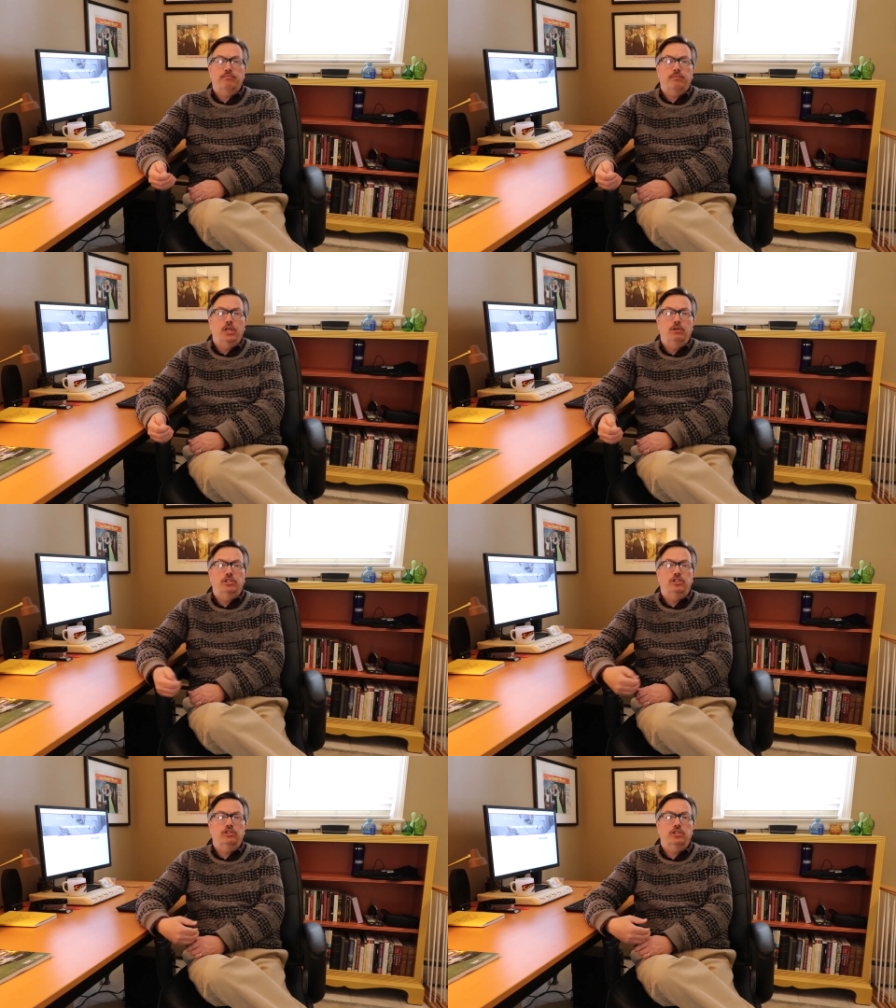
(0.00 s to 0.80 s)

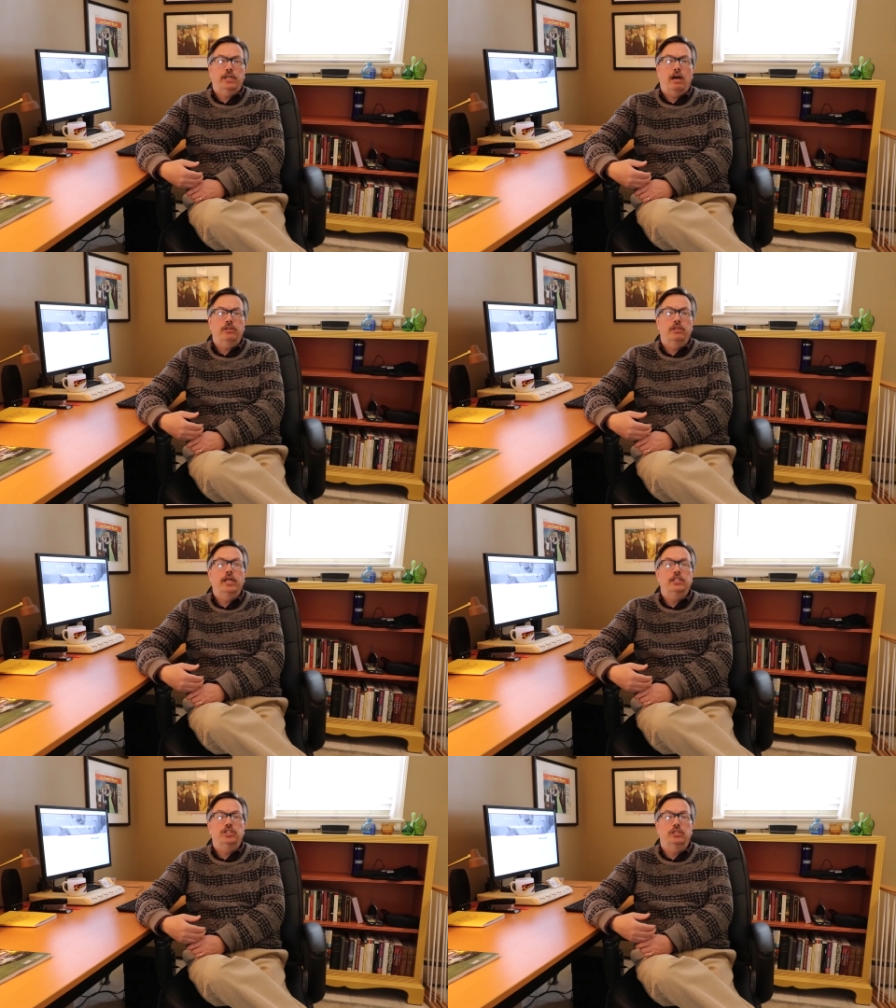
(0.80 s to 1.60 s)
It's just a
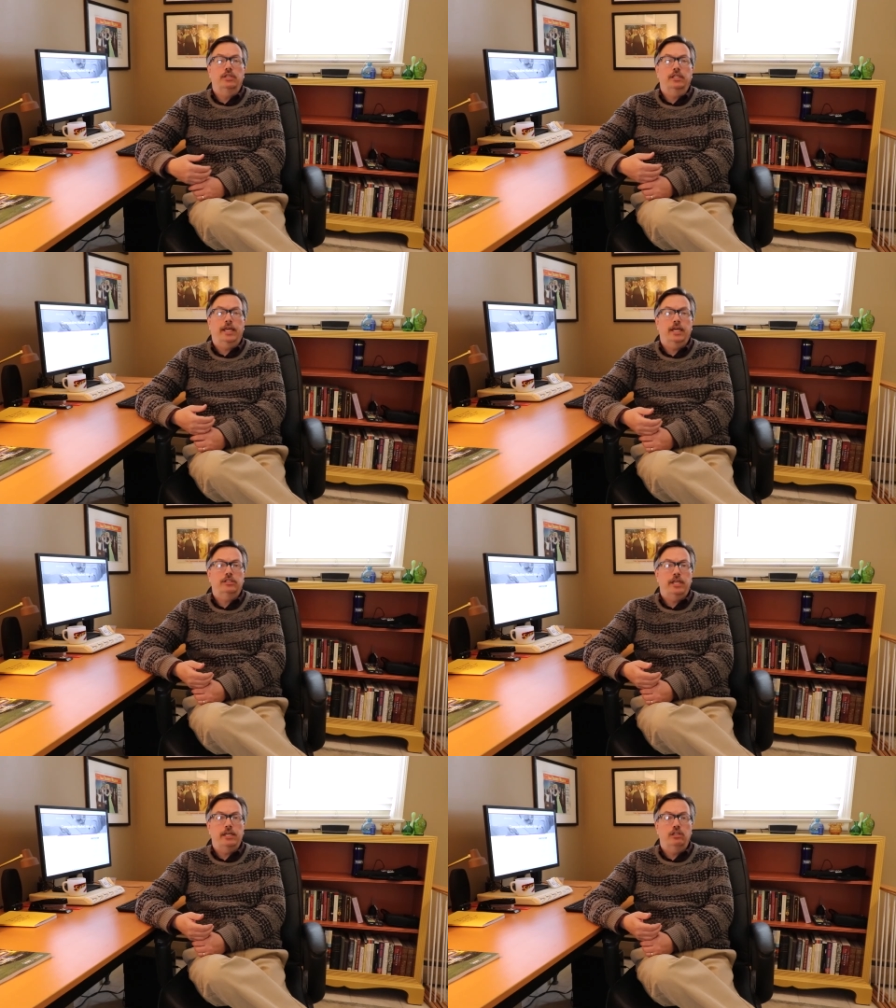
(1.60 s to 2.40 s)
calculation that
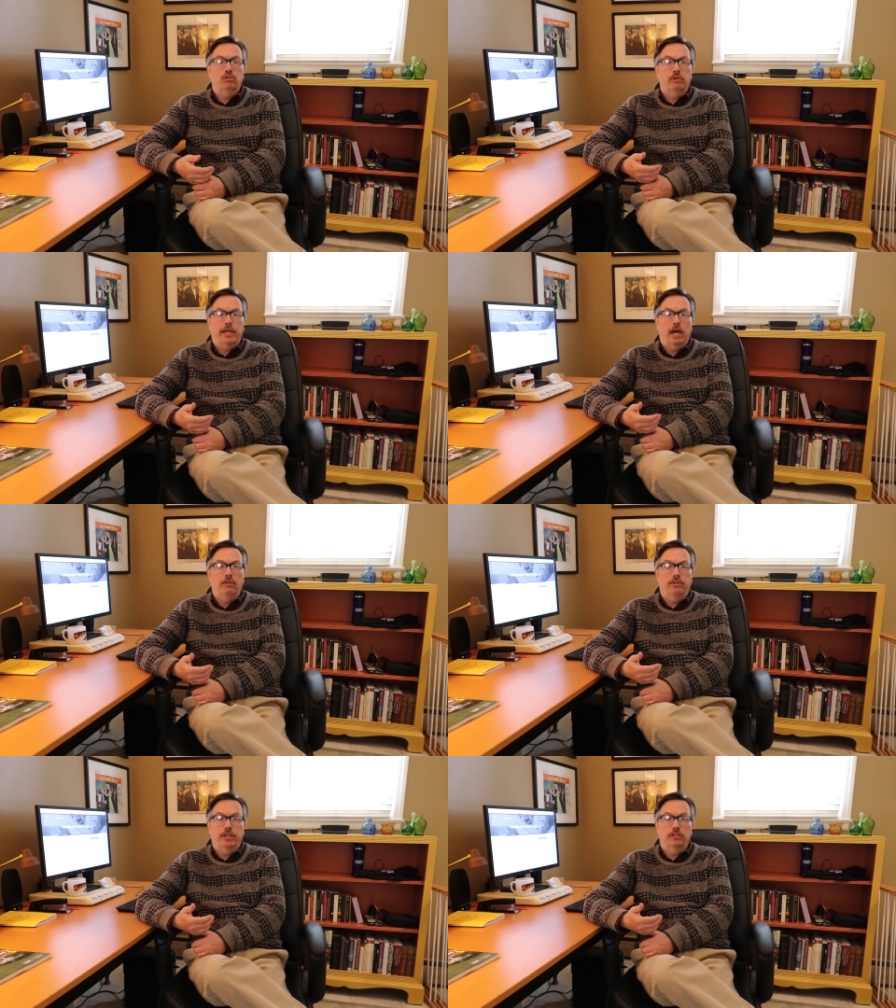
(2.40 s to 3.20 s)
can't take into
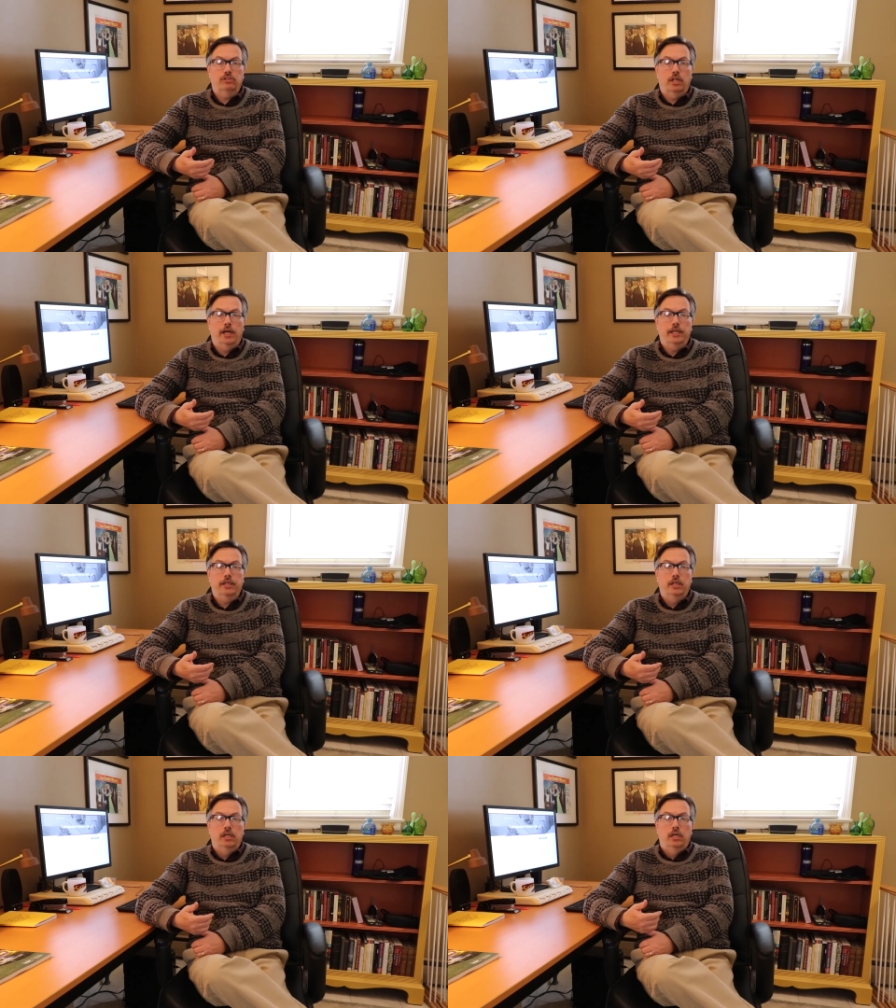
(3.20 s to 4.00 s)
account things like
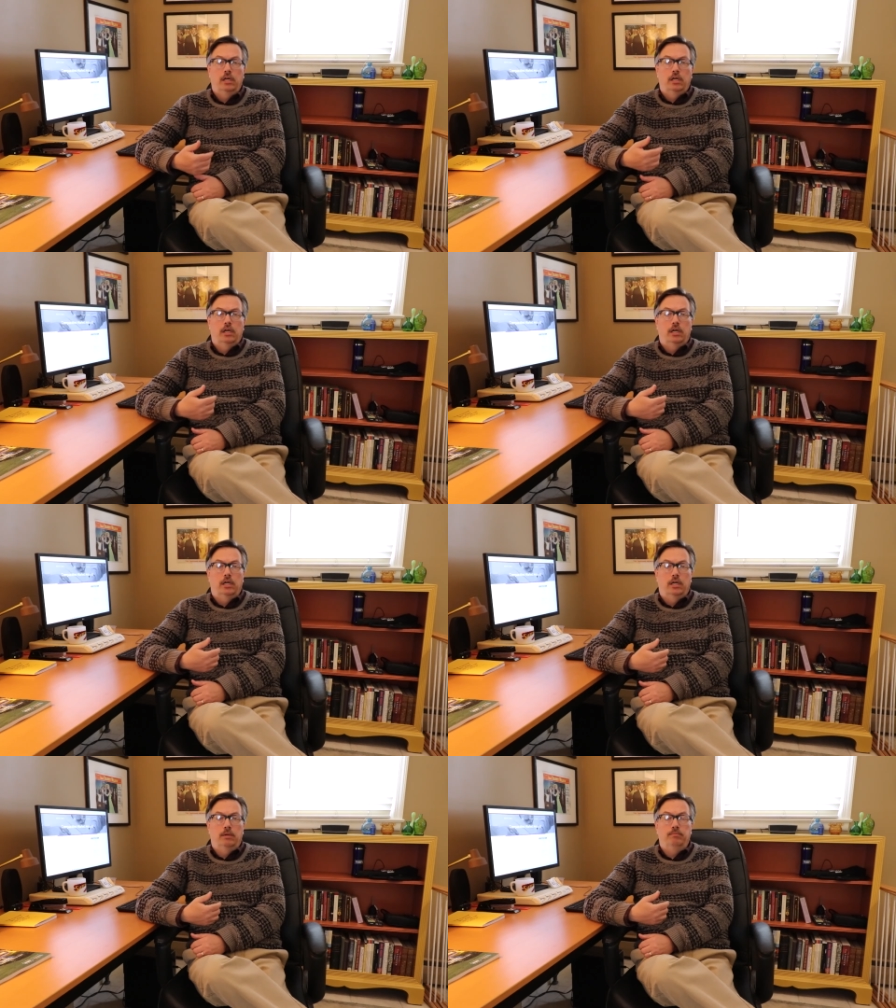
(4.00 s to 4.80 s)

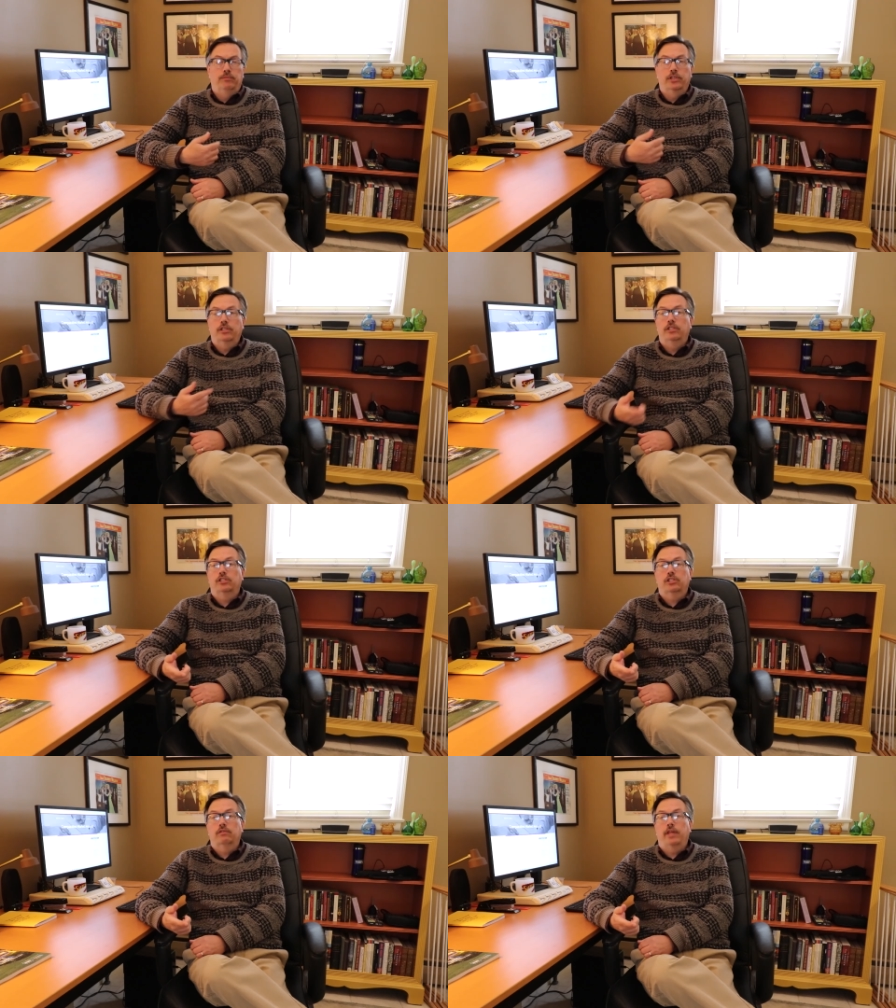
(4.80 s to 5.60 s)
the condition of the